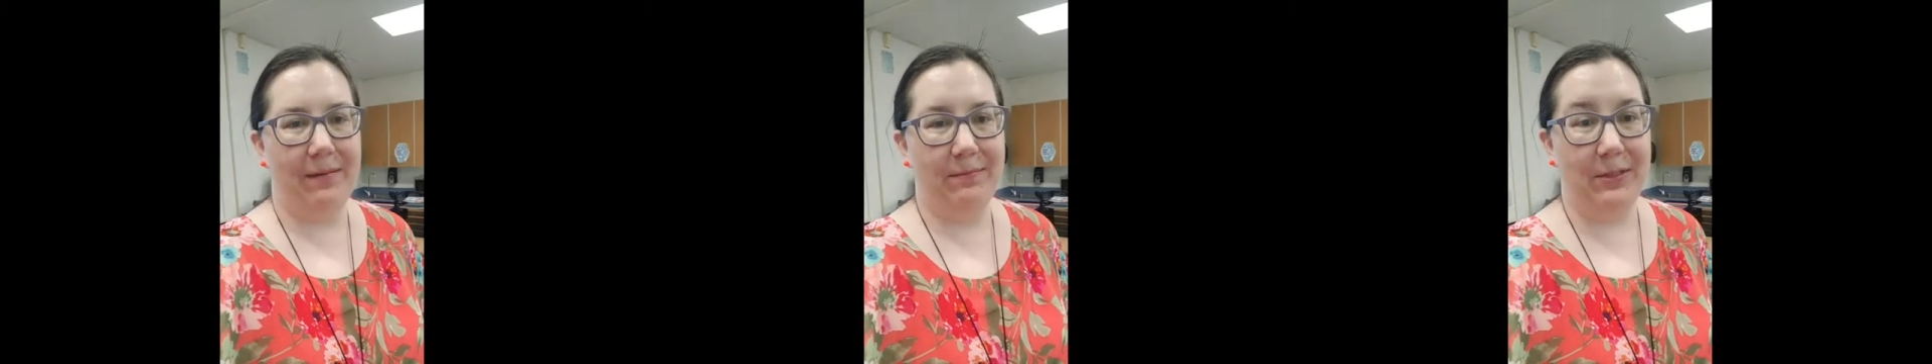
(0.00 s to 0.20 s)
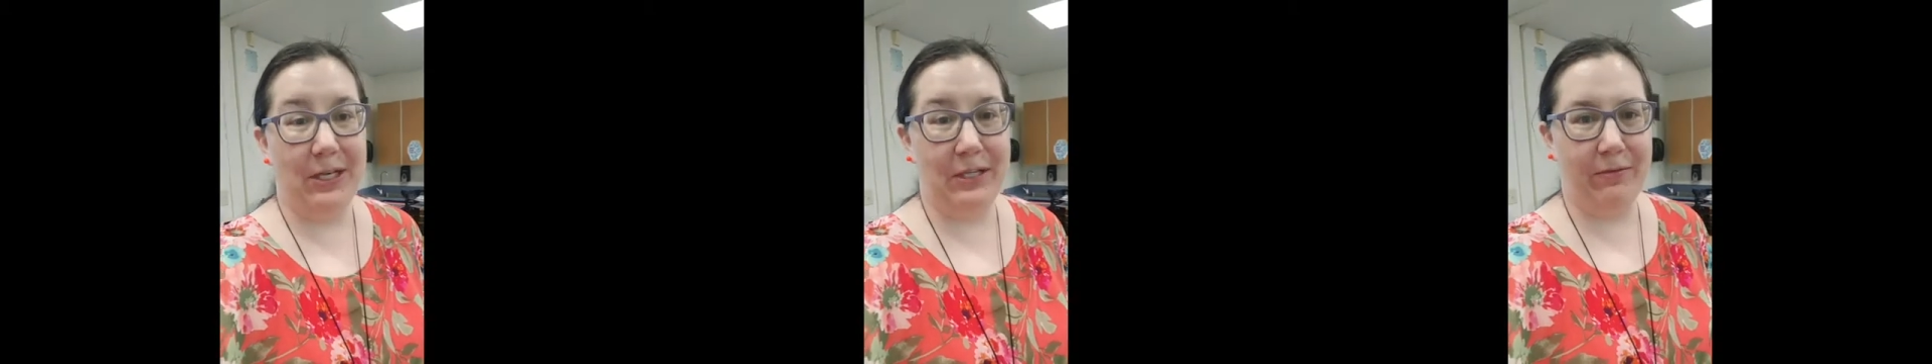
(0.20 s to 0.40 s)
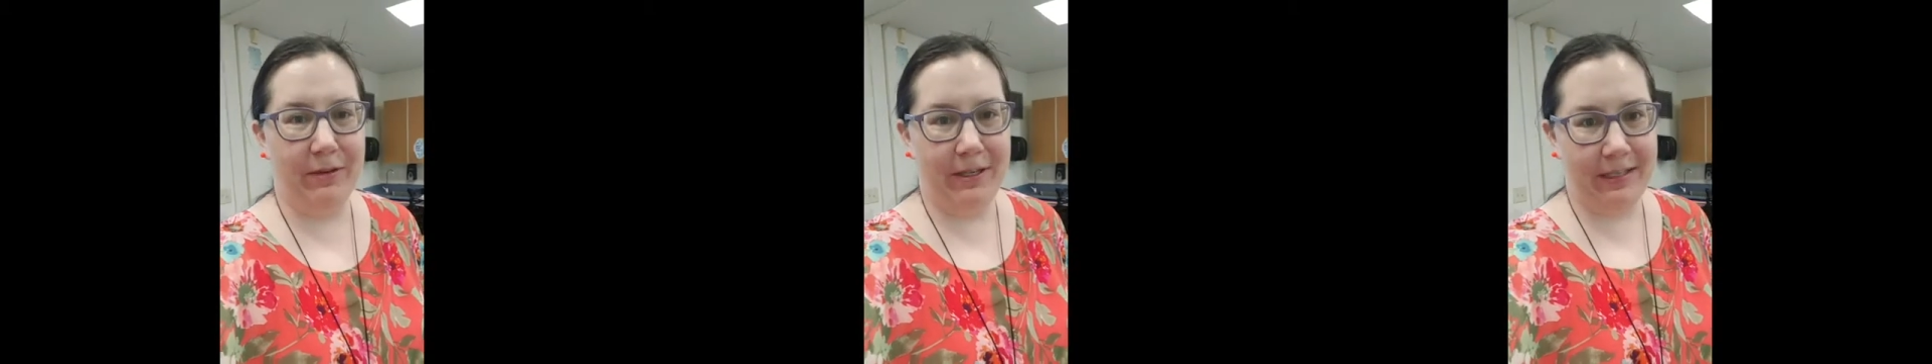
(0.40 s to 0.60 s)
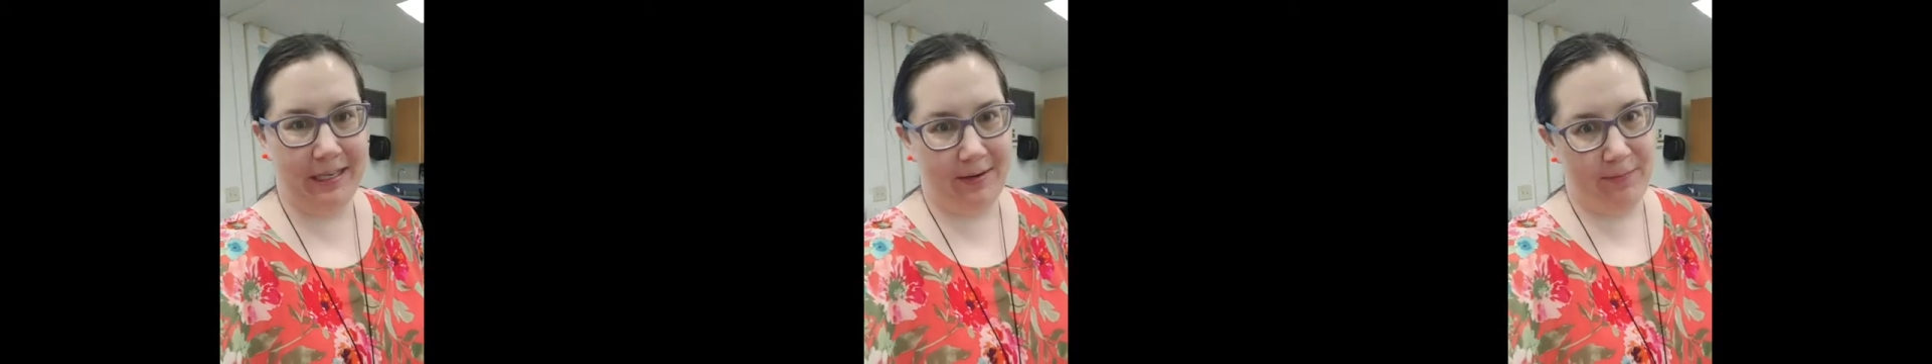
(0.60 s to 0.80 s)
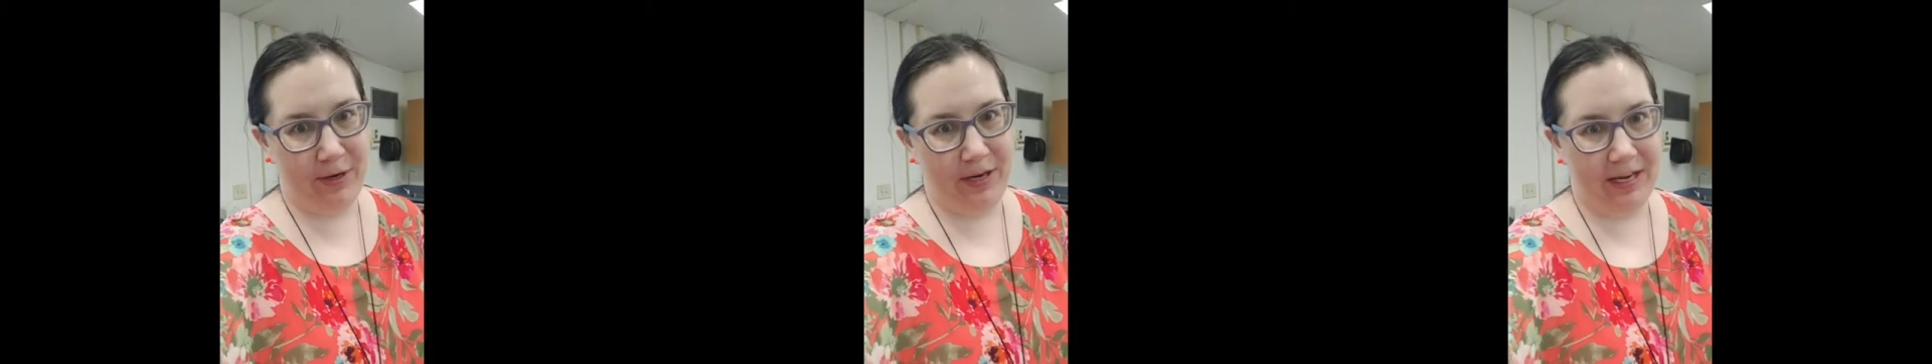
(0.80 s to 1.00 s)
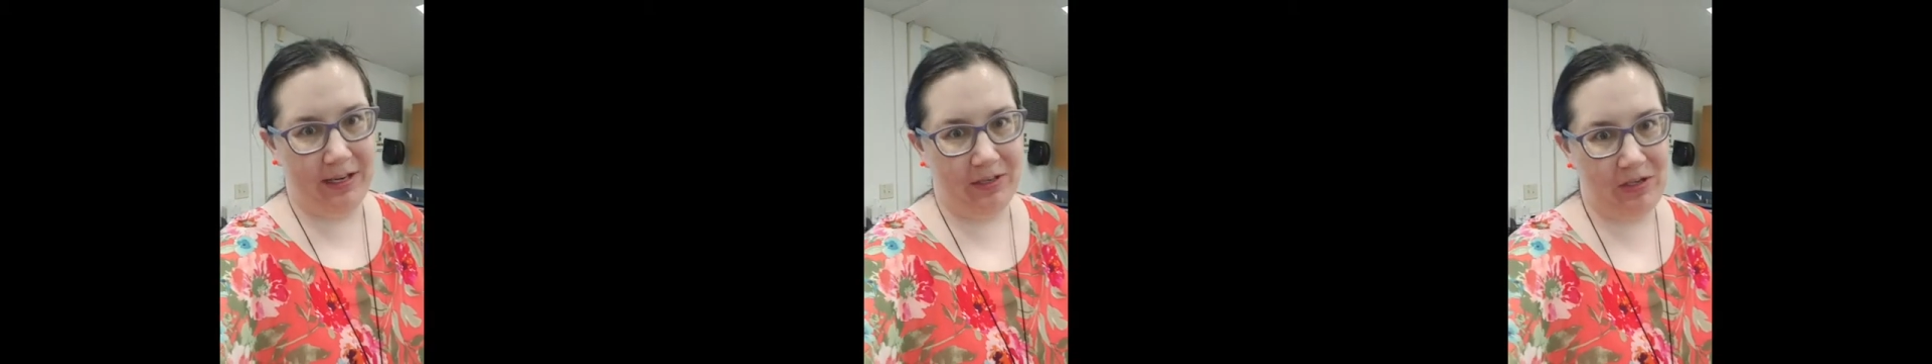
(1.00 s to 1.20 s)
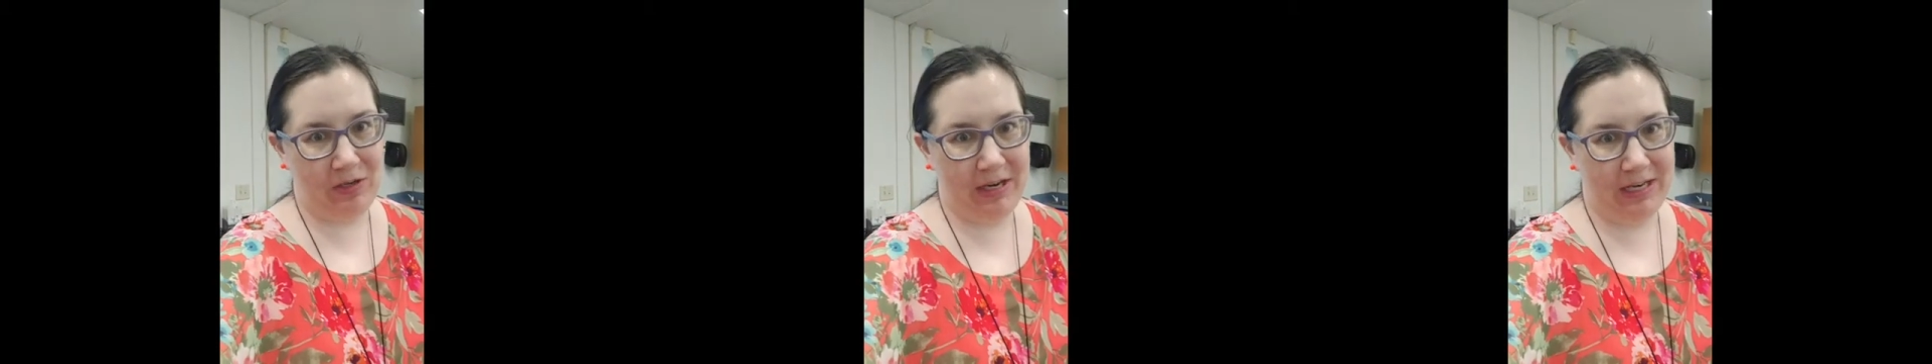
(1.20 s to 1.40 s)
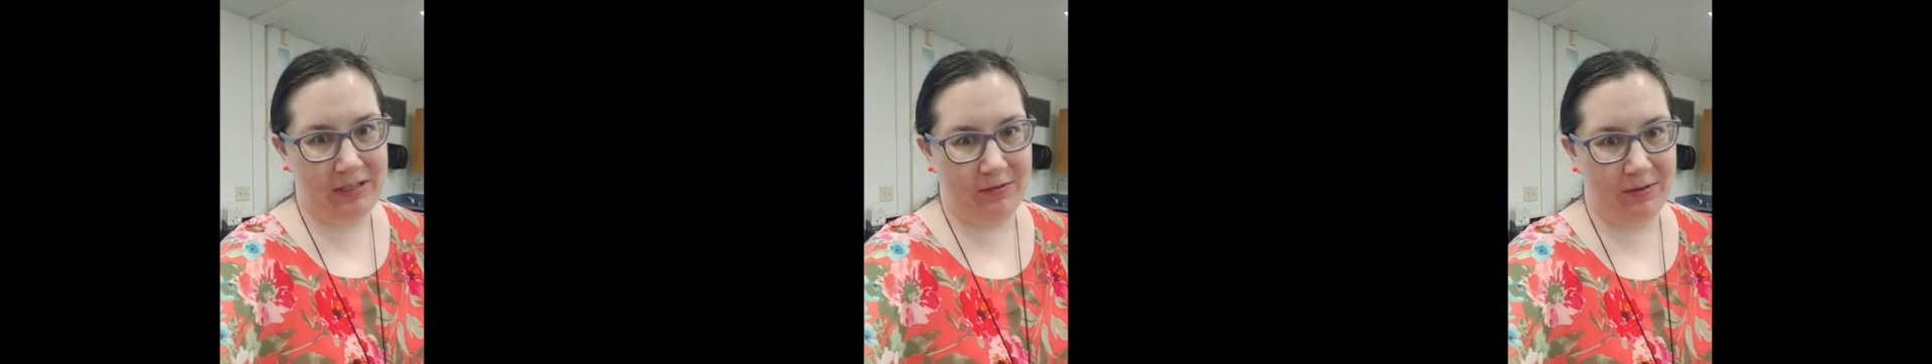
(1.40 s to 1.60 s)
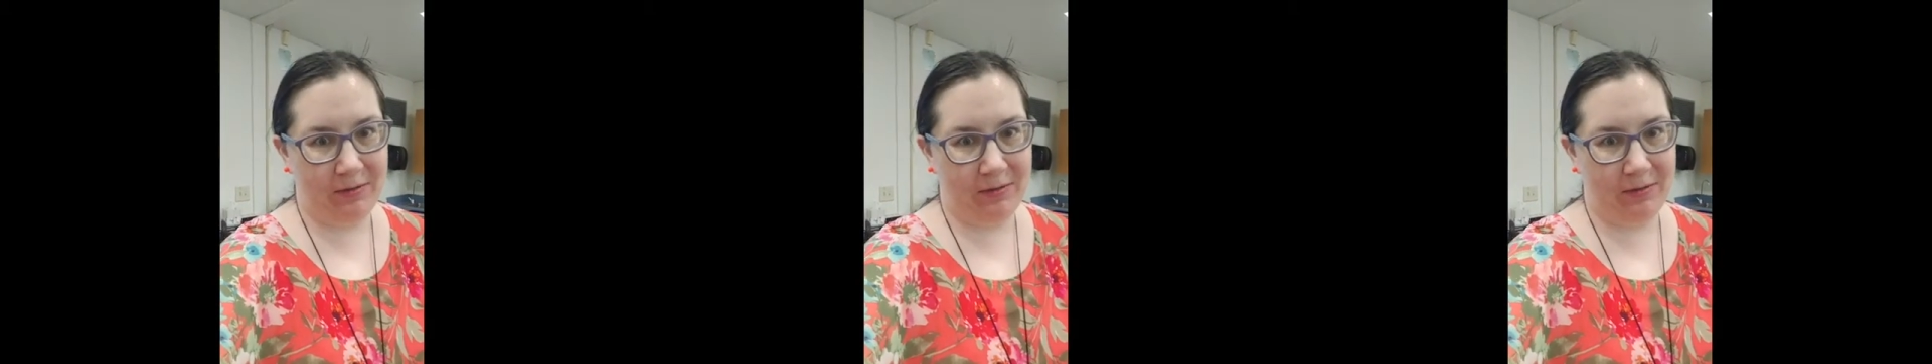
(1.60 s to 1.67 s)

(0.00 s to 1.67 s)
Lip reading: Just wanted to update you guys